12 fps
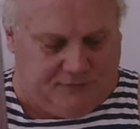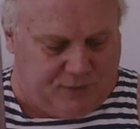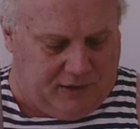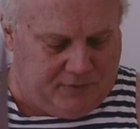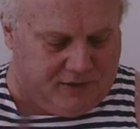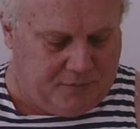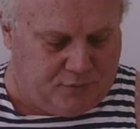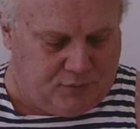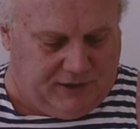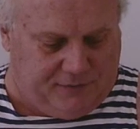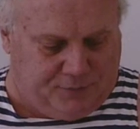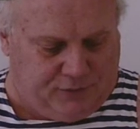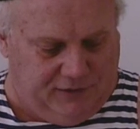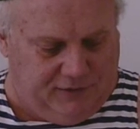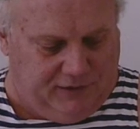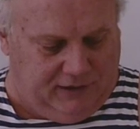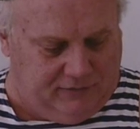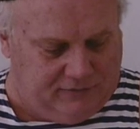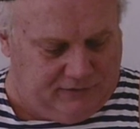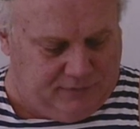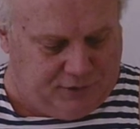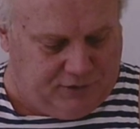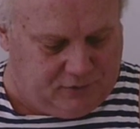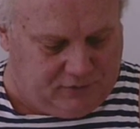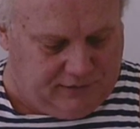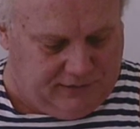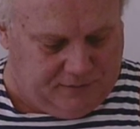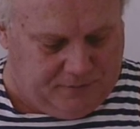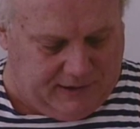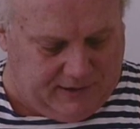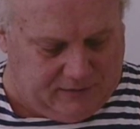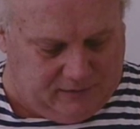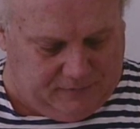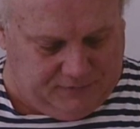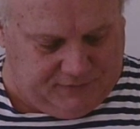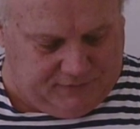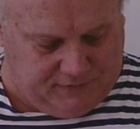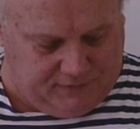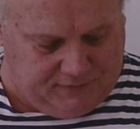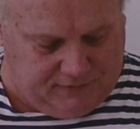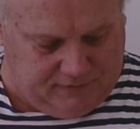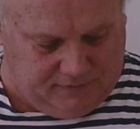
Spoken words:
and it's probably going to break pretty easily, pretty early in the battle.